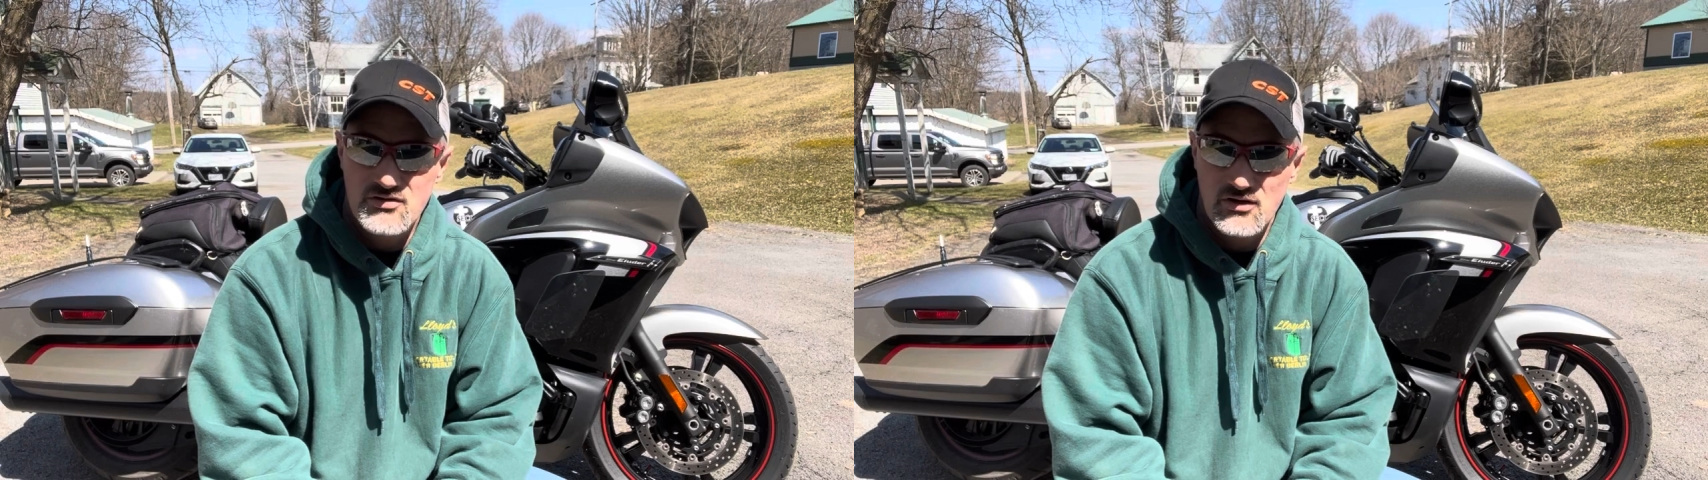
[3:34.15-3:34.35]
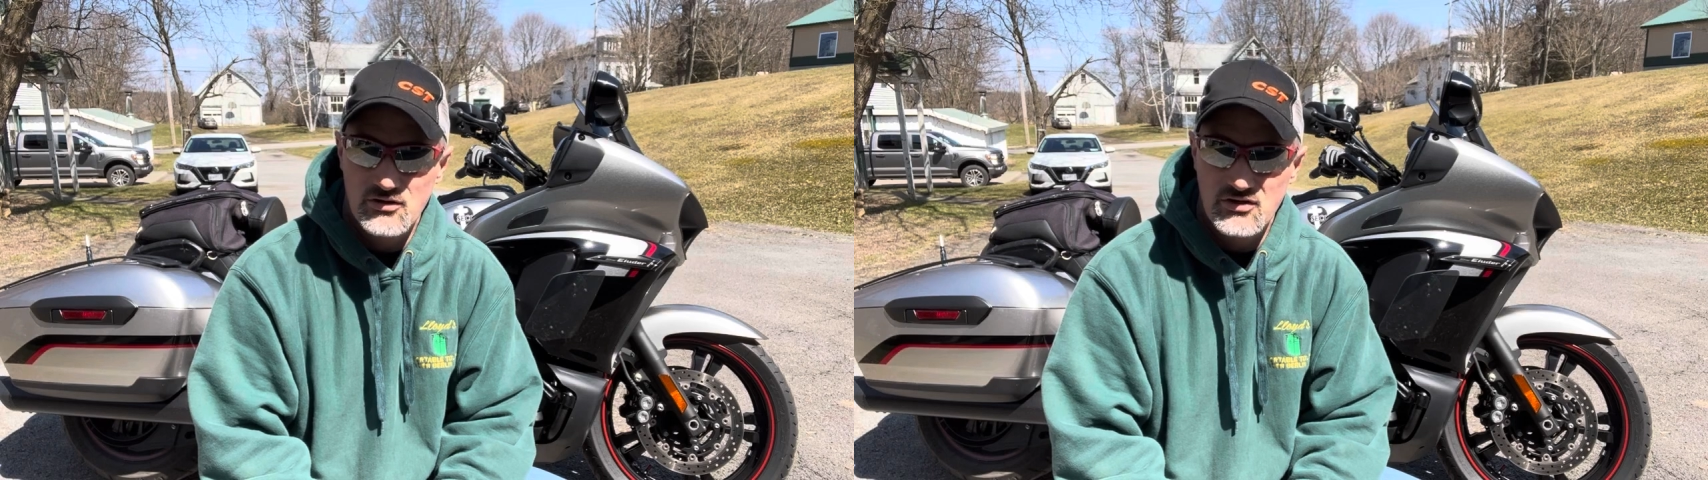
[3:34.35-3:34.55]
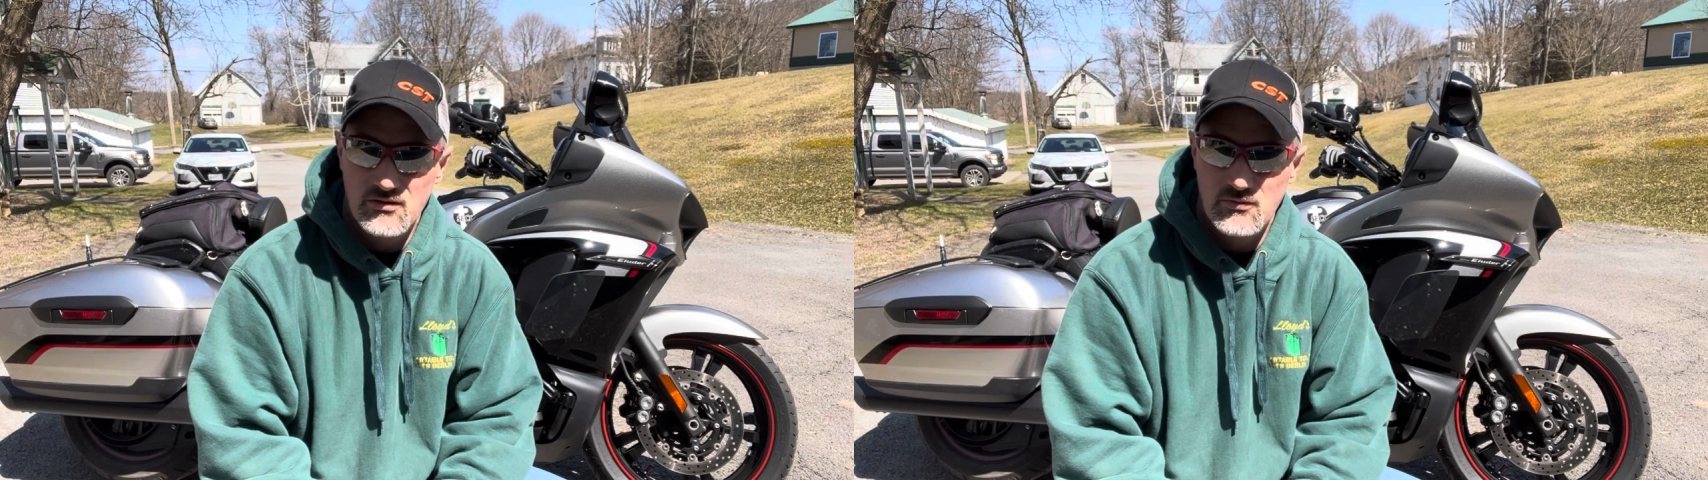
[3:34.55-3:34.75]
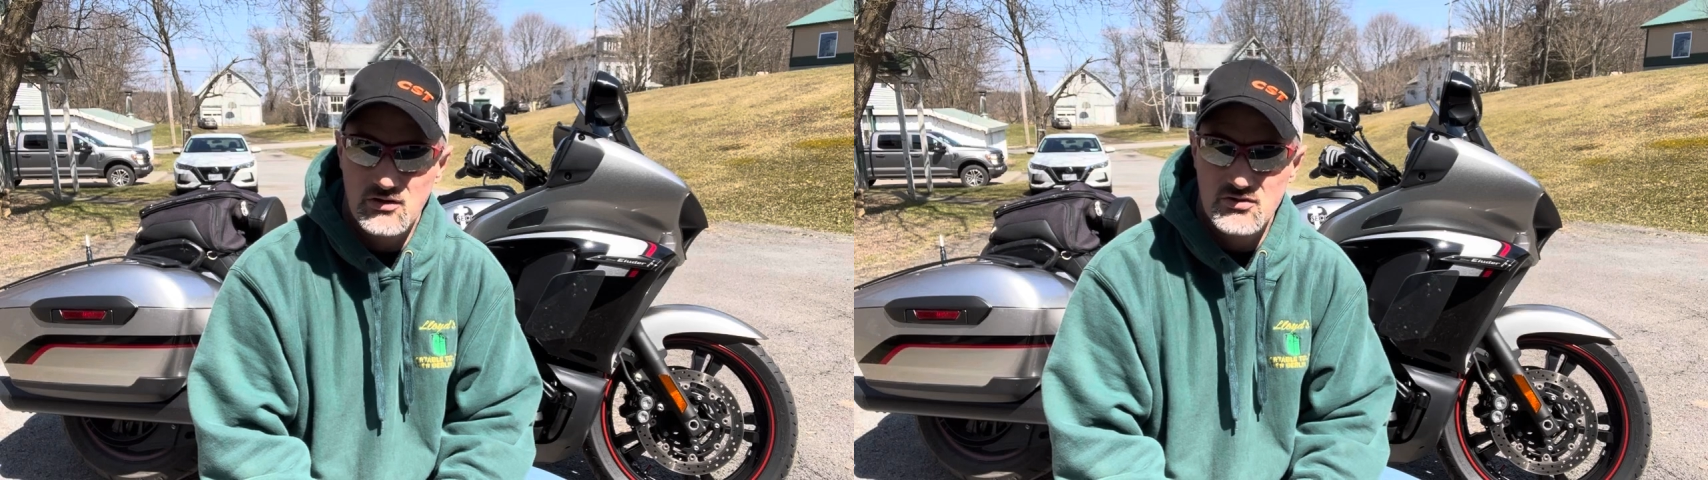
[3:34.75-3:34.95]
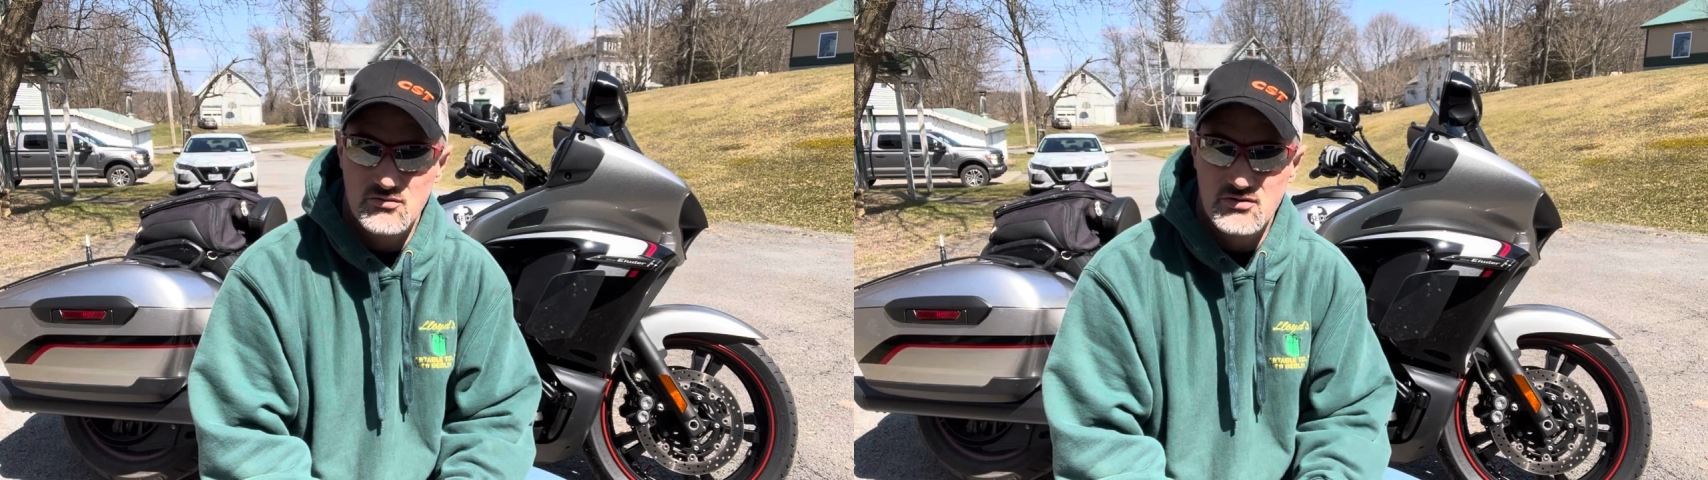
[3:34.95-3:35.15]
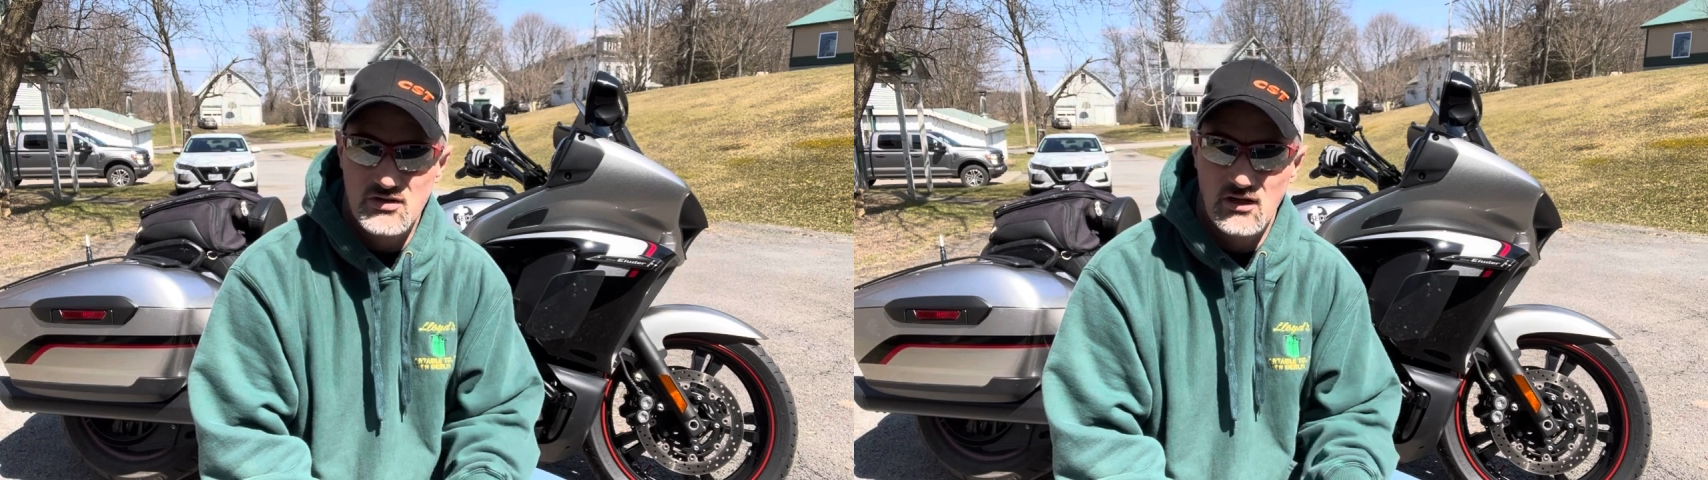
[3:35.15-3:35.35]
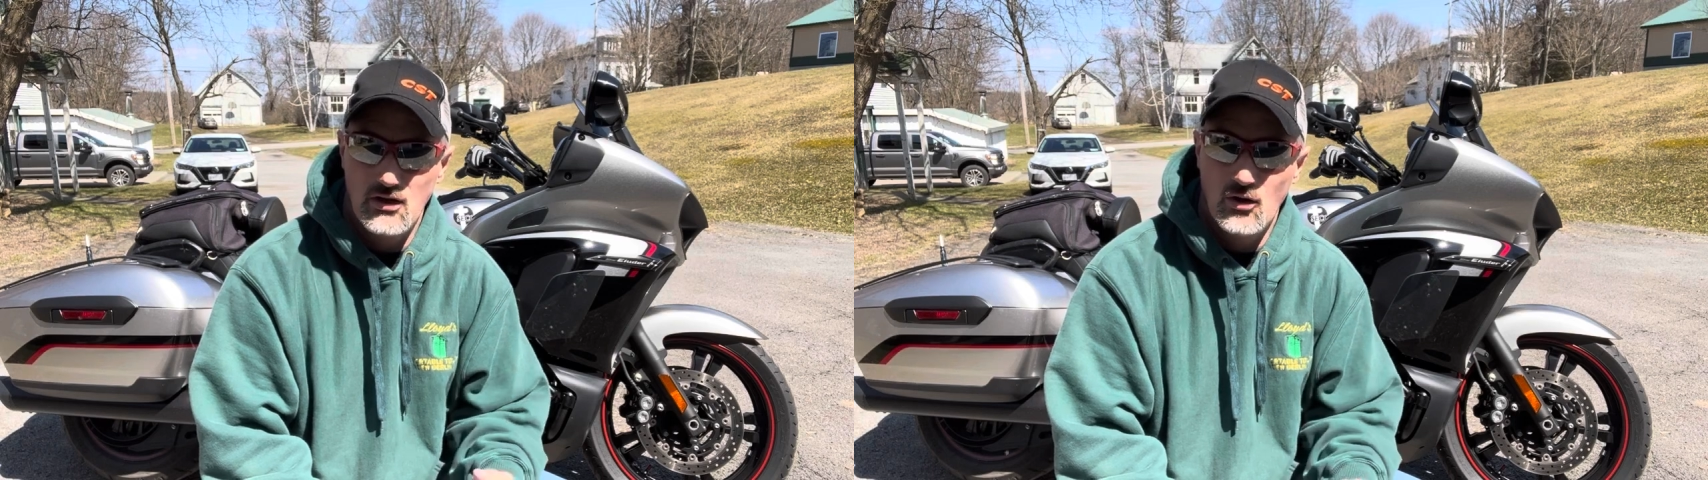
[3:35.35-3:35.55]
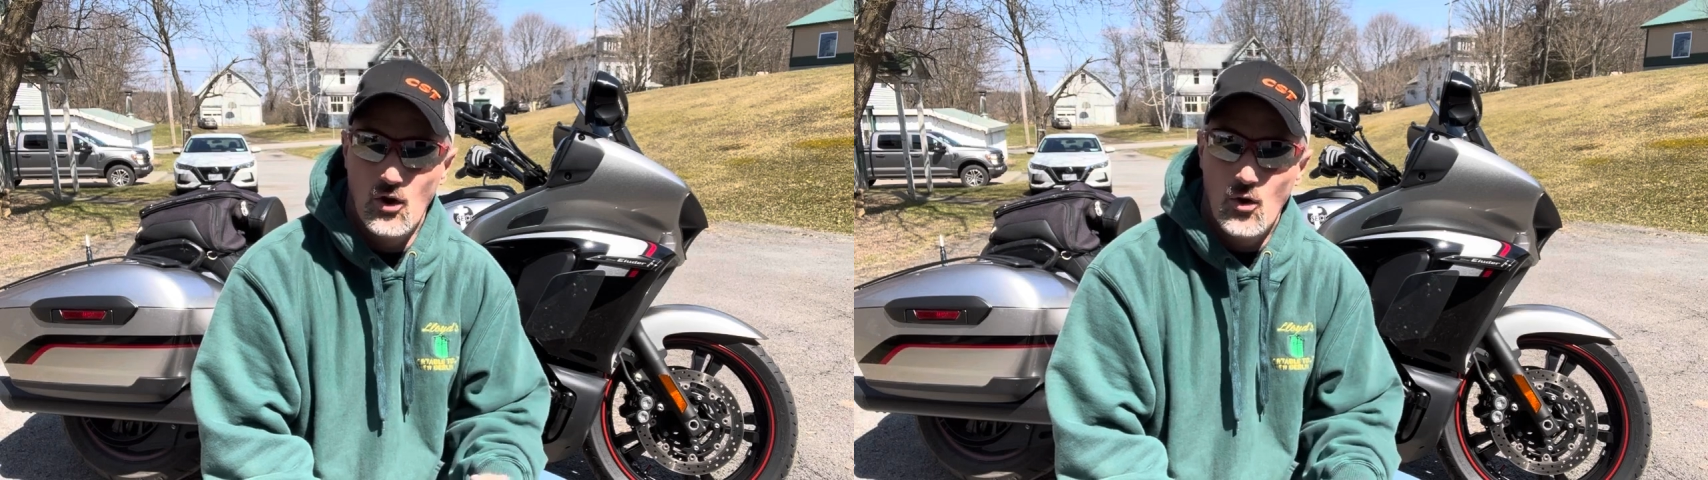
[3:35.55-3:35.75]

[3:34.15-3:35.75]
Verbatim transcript: searching because it was in